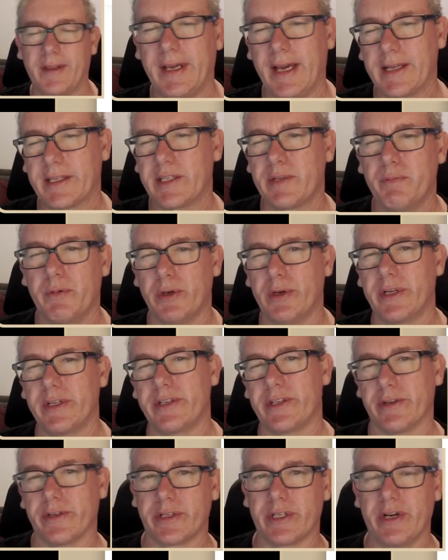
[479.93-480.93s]
Now, the
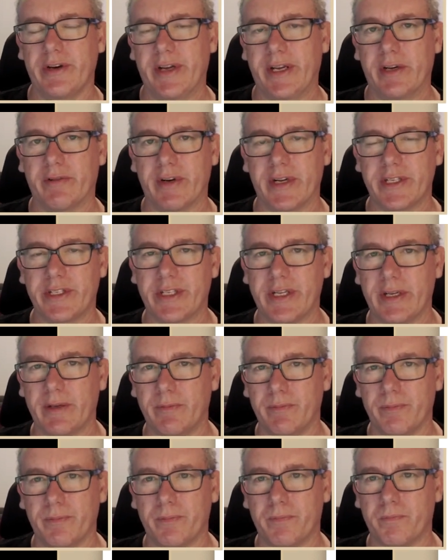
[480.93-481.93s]
export is also
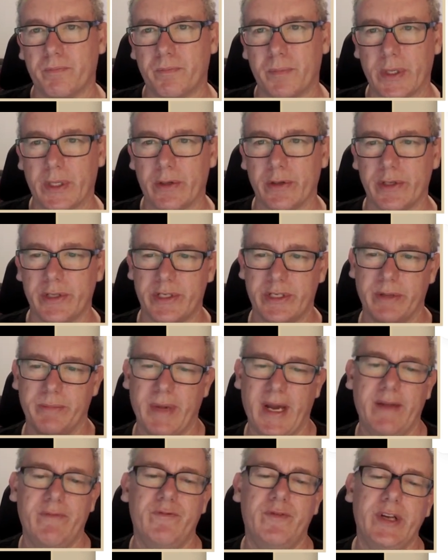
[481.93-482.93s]
interesting
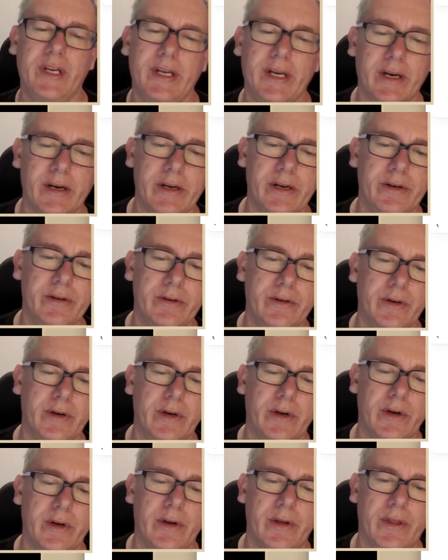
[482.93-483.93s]
because the main
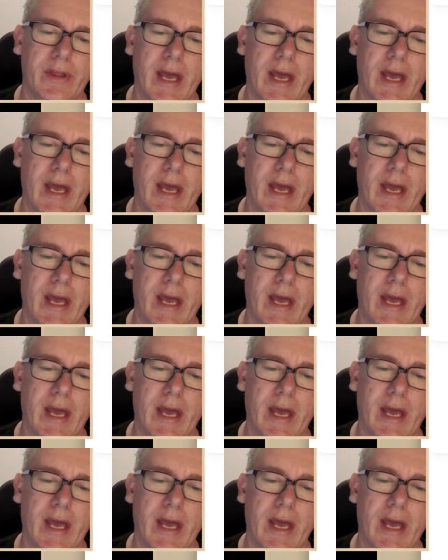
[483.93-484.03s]
video